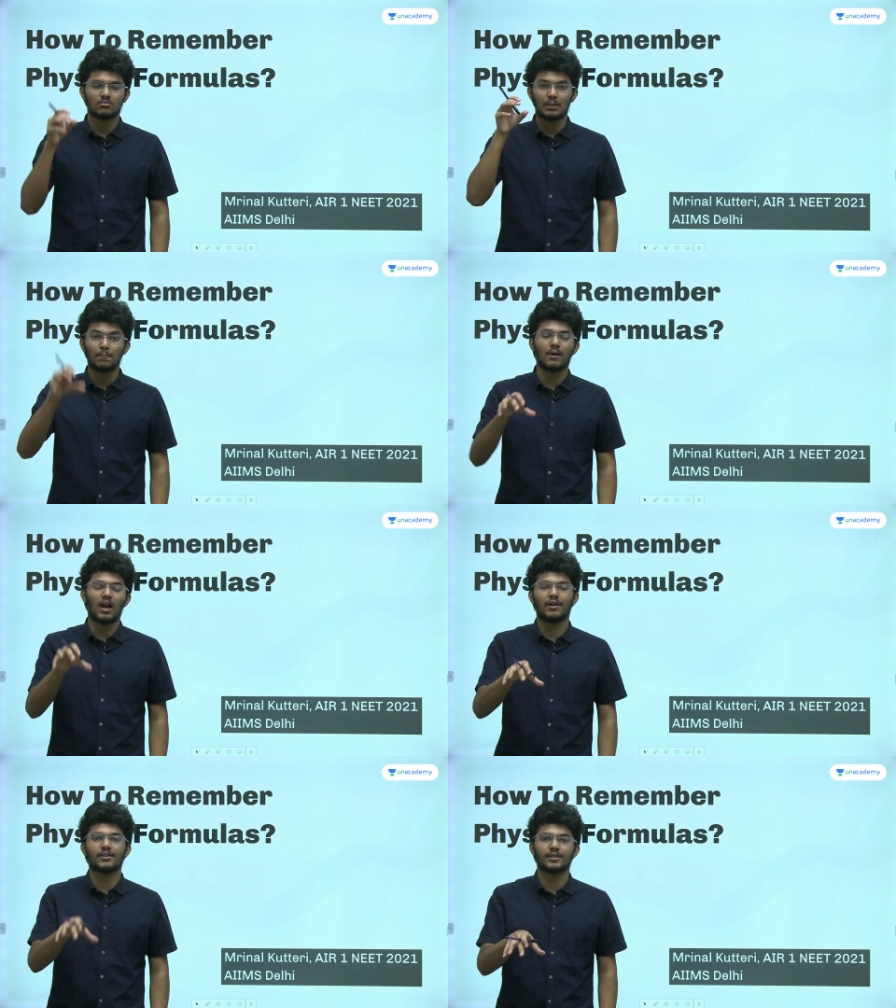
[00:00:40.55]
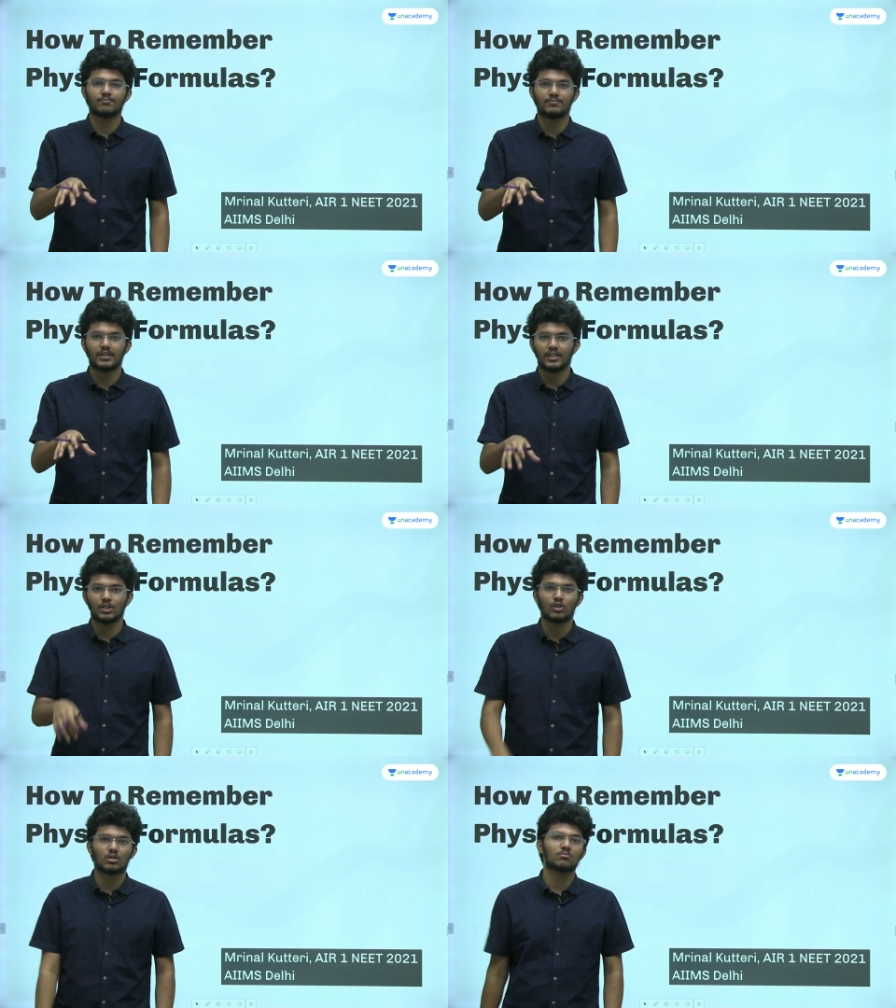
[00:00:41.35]
implanted in
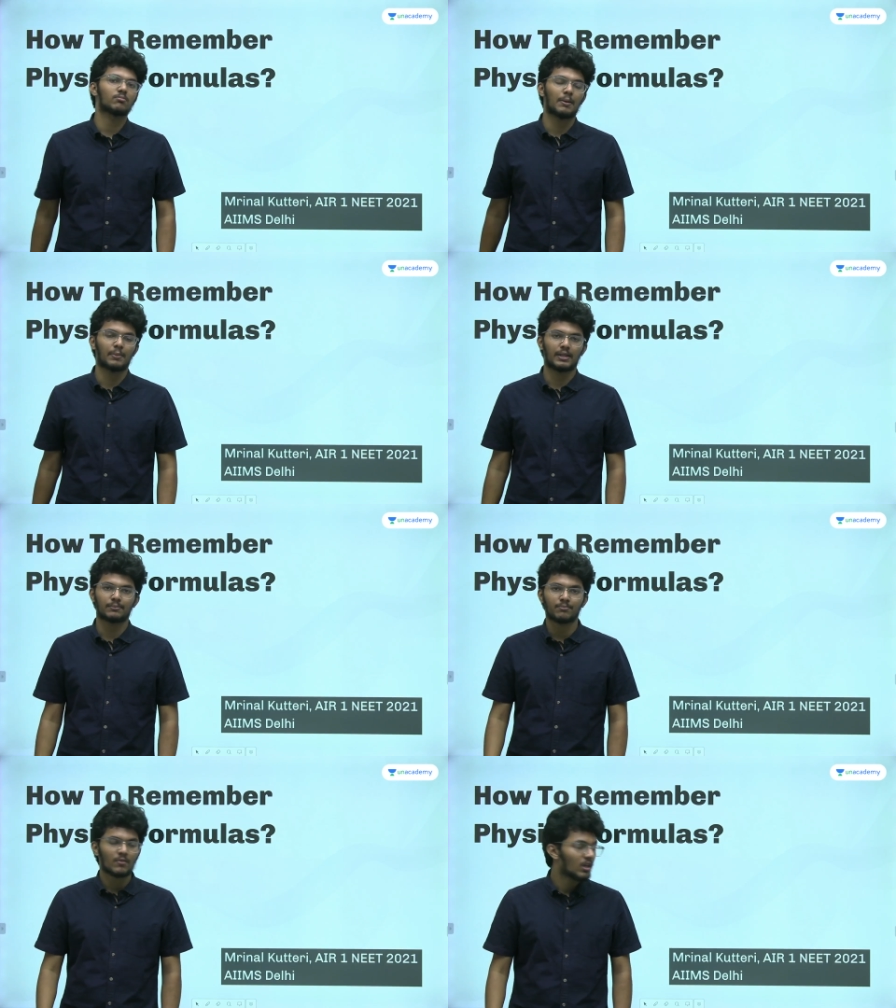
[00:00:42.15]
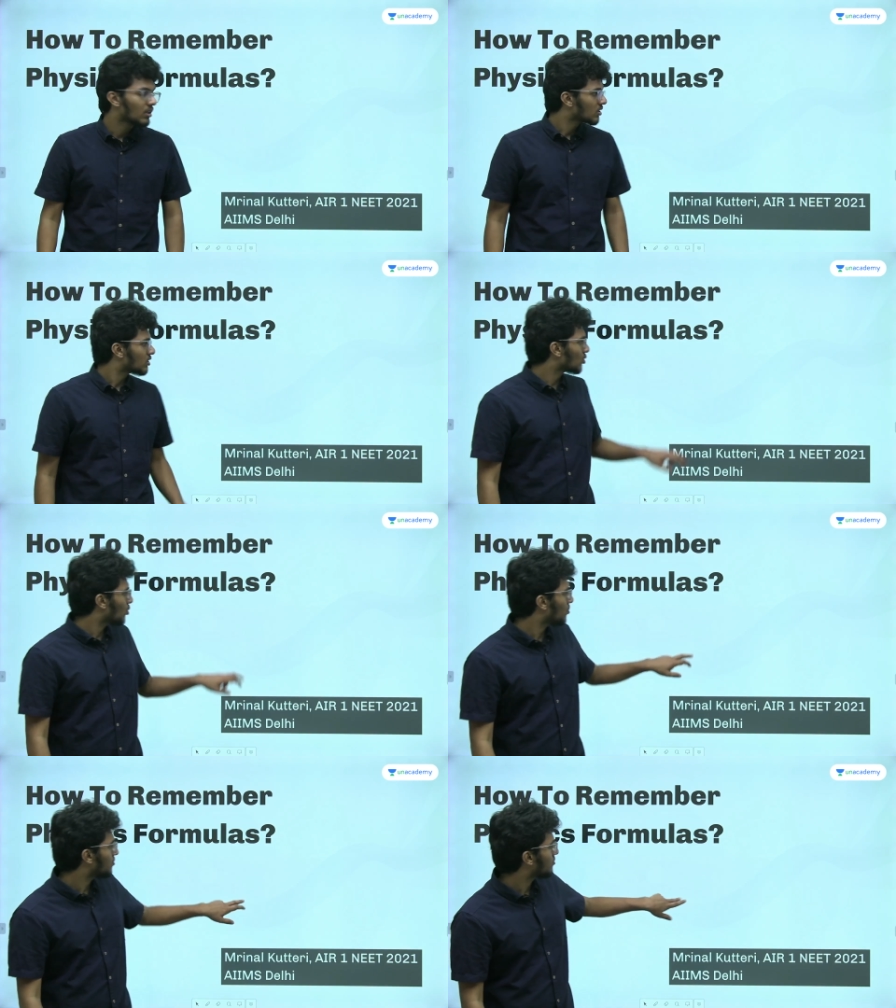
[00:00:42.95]
your memory
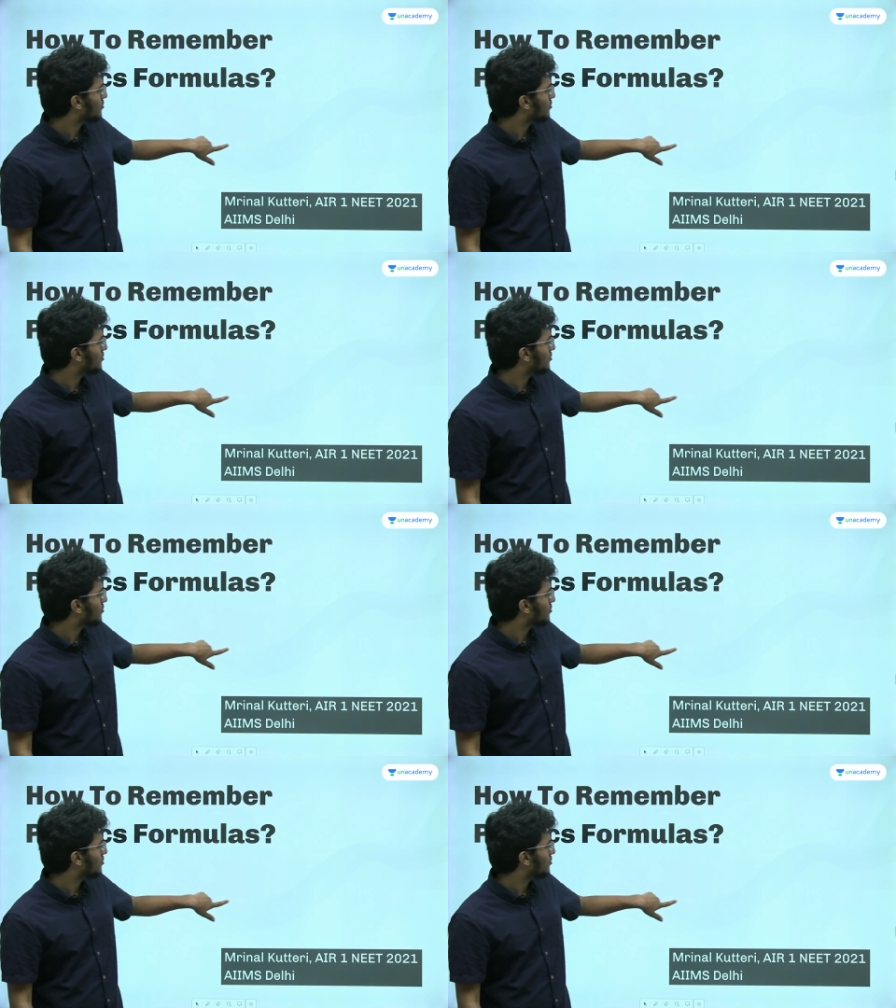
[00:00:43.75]
so